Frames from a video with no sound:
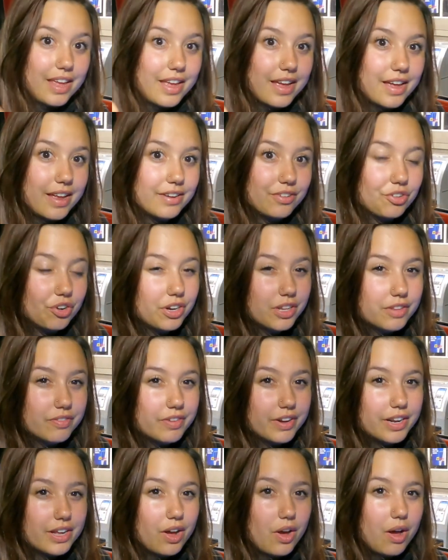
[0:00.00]
And during the
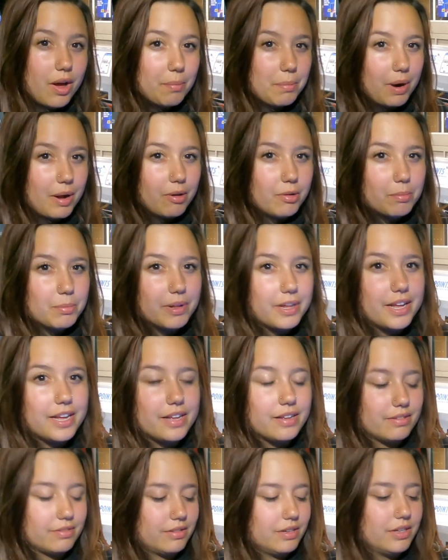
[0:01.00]
video, I'll
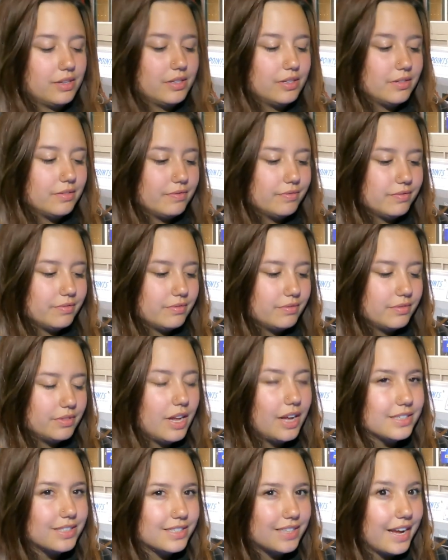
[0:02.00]
probably
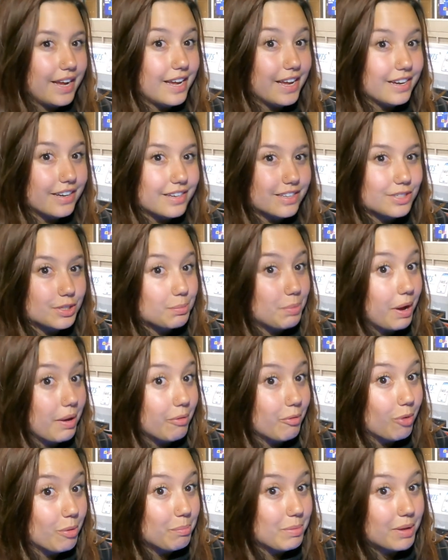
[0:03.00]
not say it because you
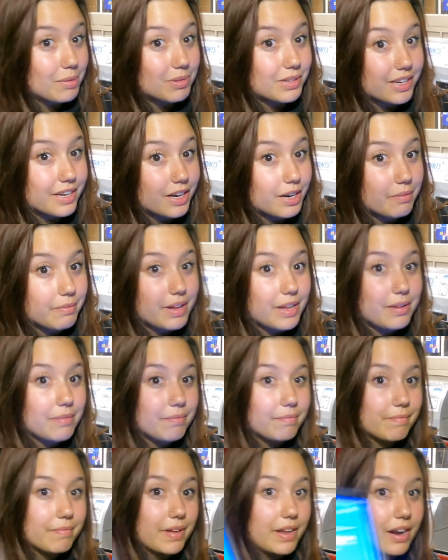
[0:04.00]
probably won't be able to hear me,
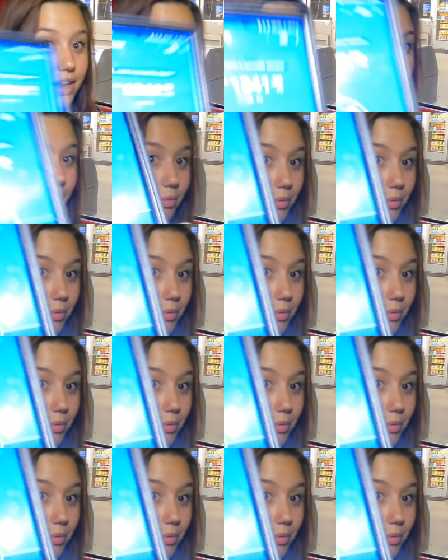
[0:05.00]
but I